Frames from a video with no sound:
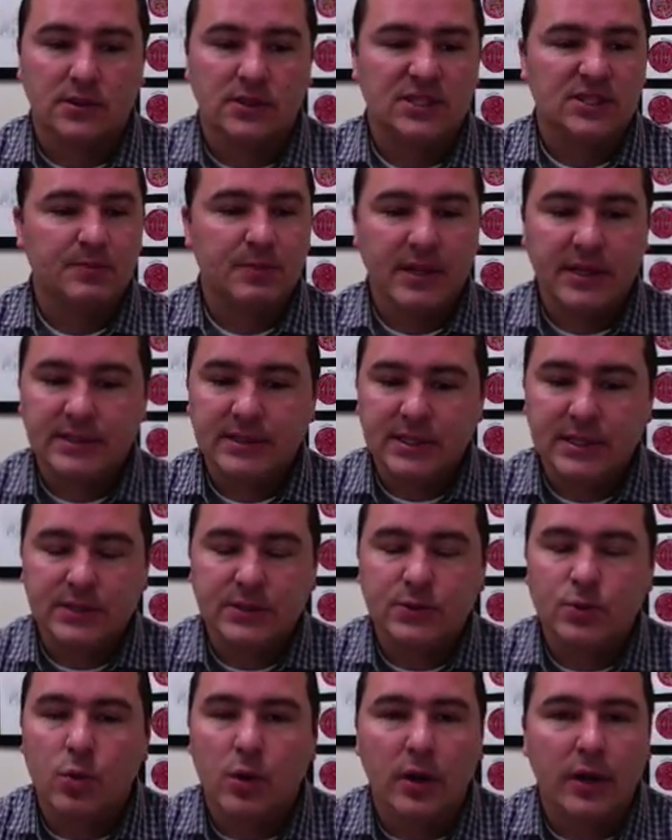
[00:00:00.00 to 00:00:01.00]

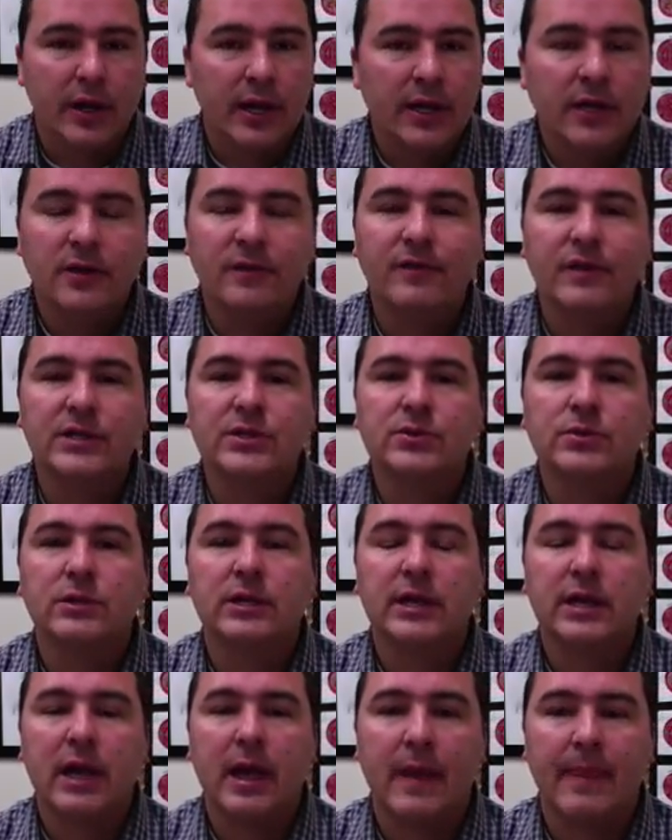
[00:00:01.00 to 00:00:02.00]
Species were
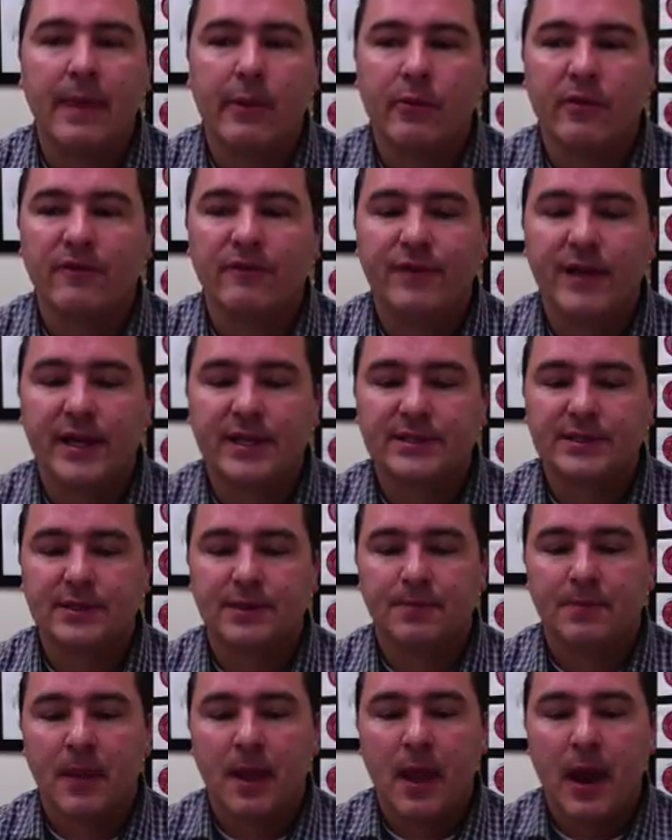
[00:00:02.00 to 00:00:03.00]
individually and they were fixed.
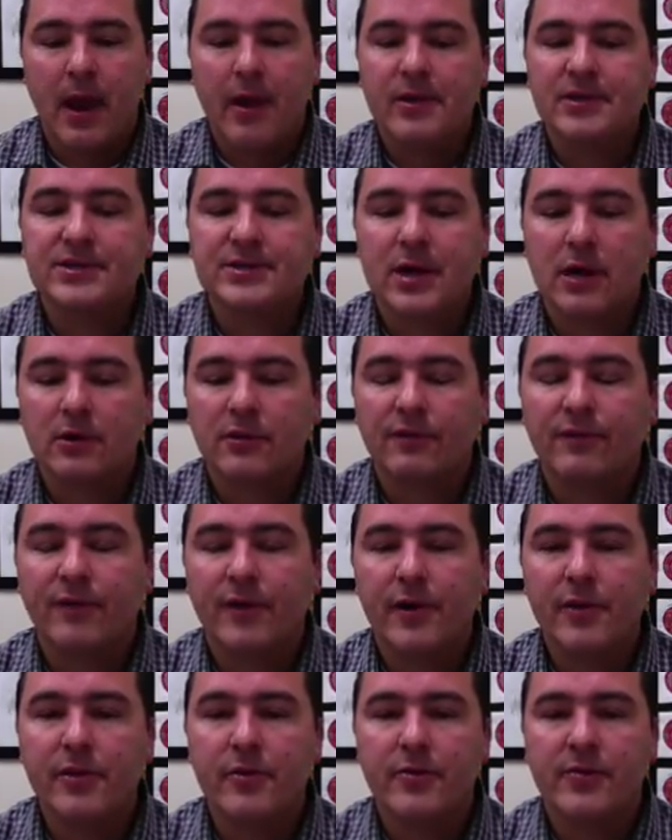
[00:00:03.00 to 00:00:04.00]
Aristotle
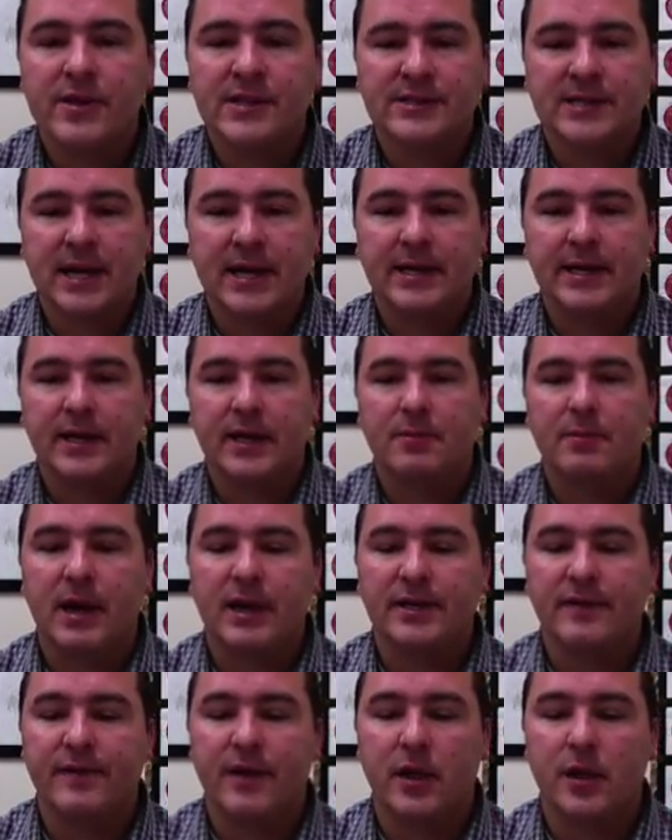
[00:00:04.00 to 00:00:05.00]
furthered this idea by
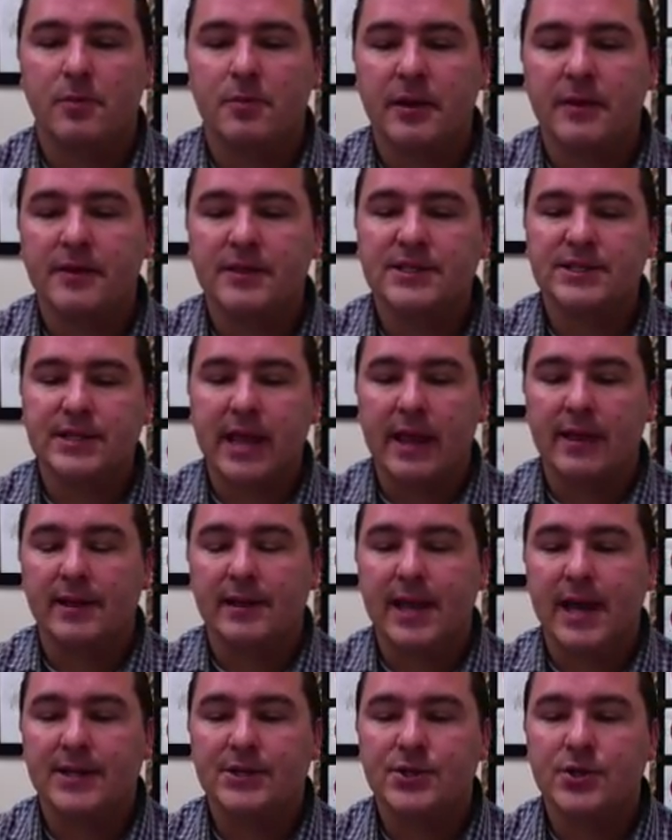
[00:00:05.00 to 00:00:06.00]
developing the scala
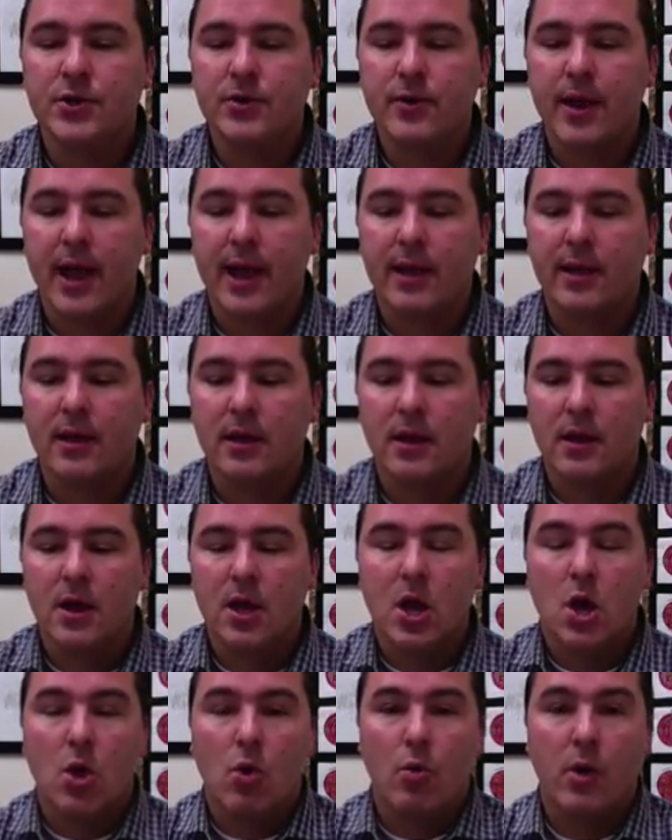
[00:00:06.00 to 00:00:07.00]
naturae,
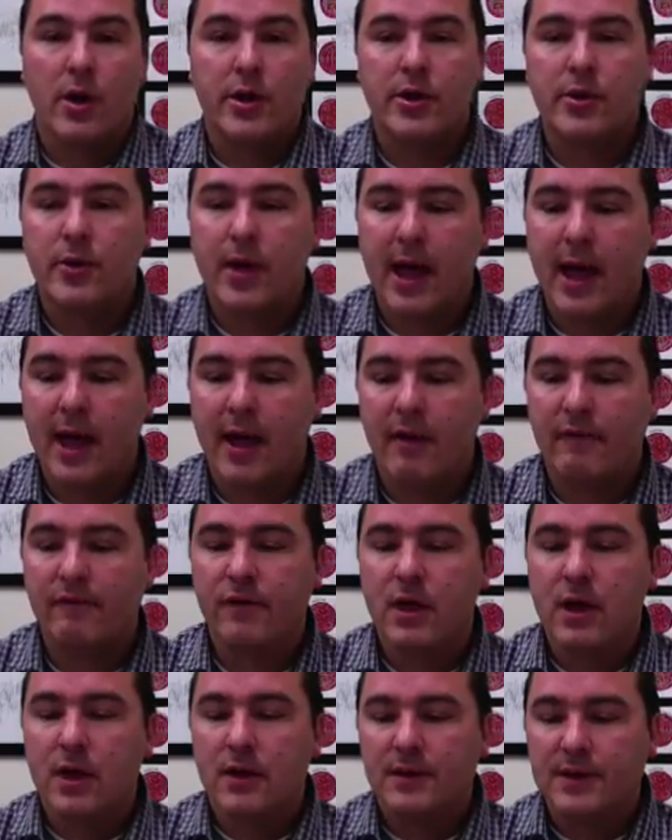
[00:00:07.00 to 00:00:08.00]
where you have
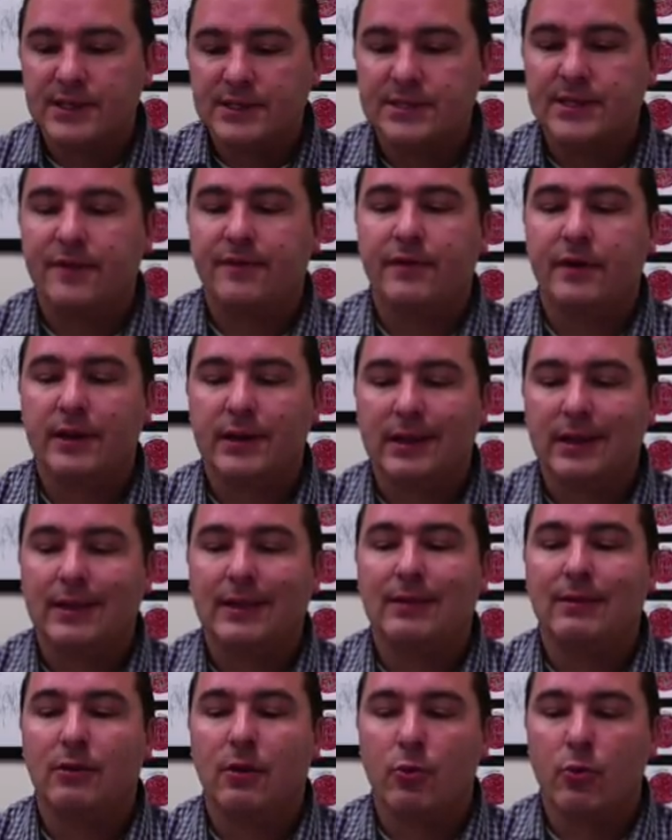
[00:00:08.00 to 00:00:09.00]
these
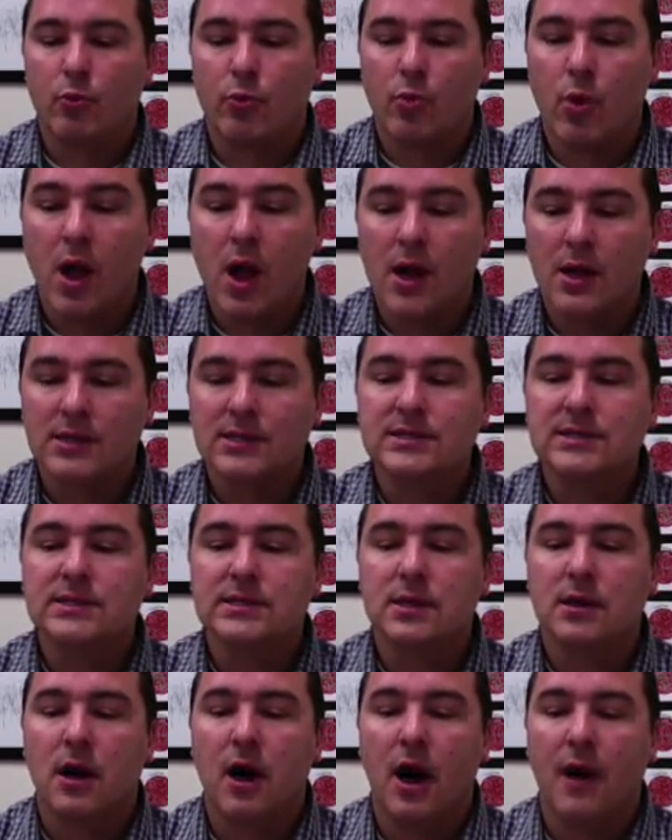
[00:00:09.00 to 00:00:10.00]
different
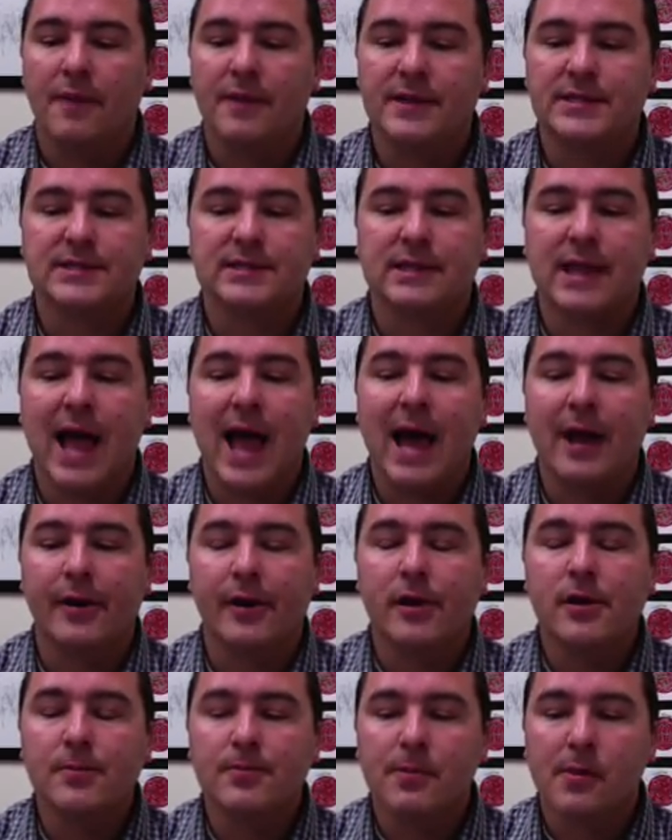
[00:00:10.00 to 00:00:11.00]
rungs on this
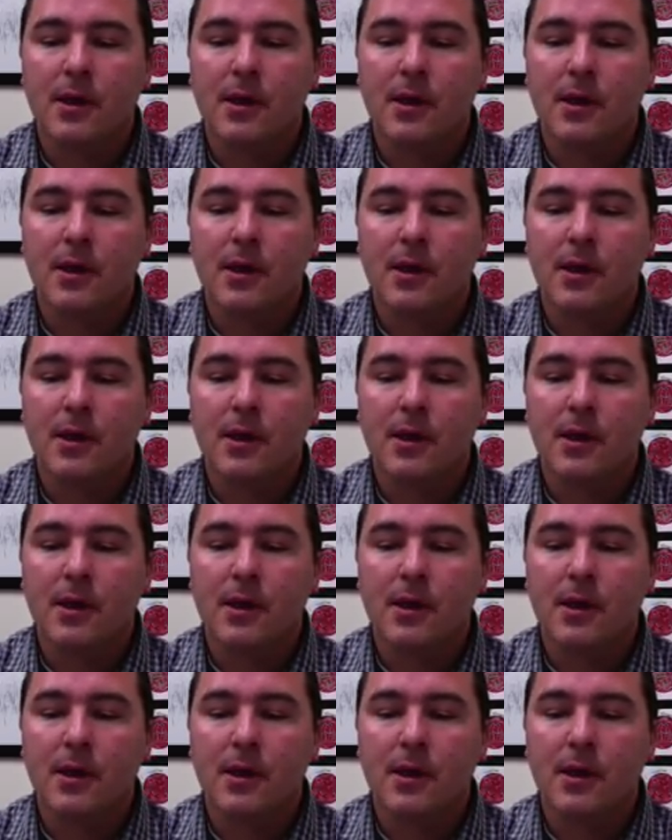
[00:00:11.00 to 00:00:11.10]
ladder,